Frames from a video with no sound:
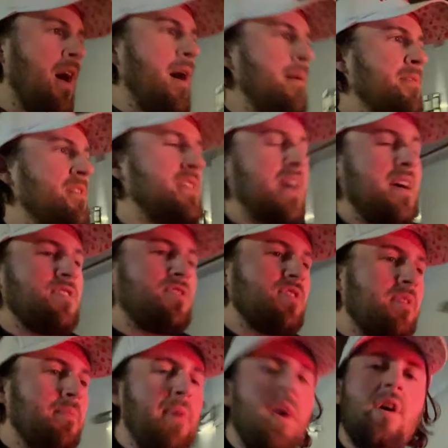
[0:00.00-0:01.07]
I'm
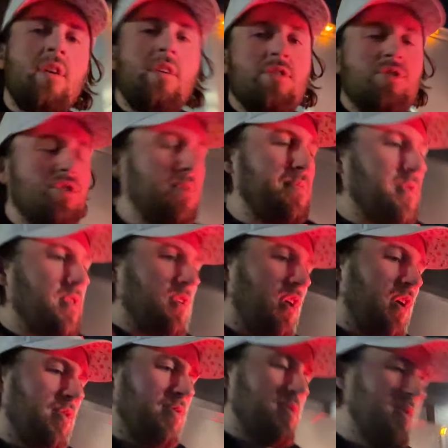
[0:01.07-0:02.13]
intentionally parking super
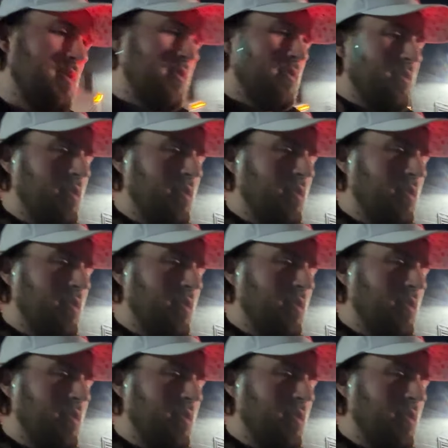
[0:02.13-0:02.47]
close.